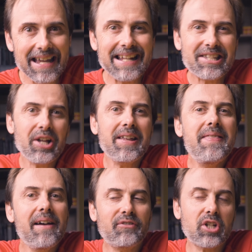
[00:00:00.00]
it's not
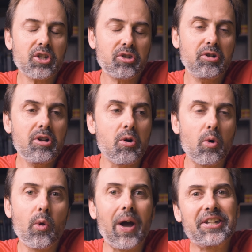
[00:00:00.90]
enough just,
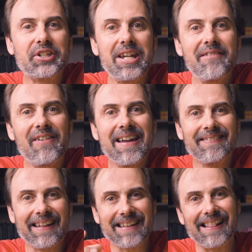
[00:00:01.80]
to achieve
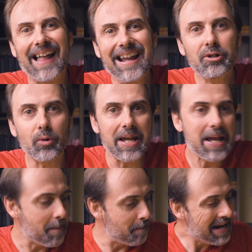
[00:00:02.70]
that the light
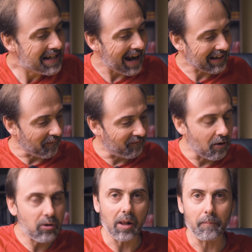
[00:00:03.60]
ray meet at the
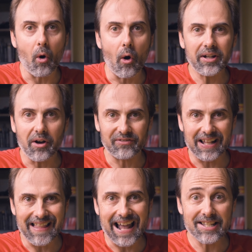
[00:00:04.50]
focal point of
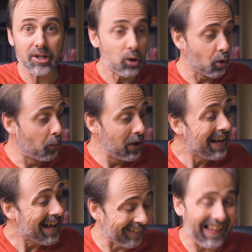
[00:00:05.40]
the lens to
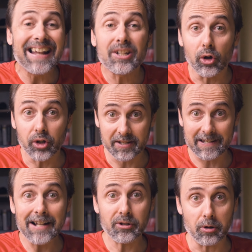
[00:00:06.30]
bring light on your
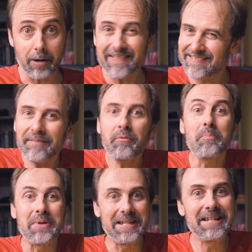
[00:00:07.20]
sensor, right? That
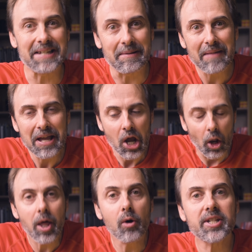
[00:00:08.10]
would be easy.
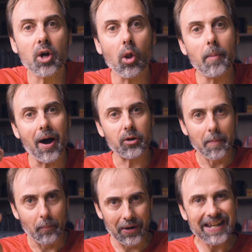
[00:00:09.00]
No, it's all
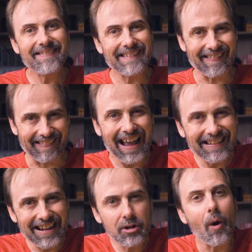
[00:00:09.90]
about bringing that
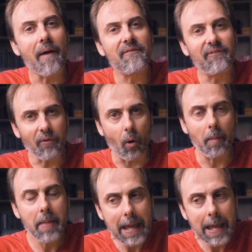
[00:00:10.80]
light into a form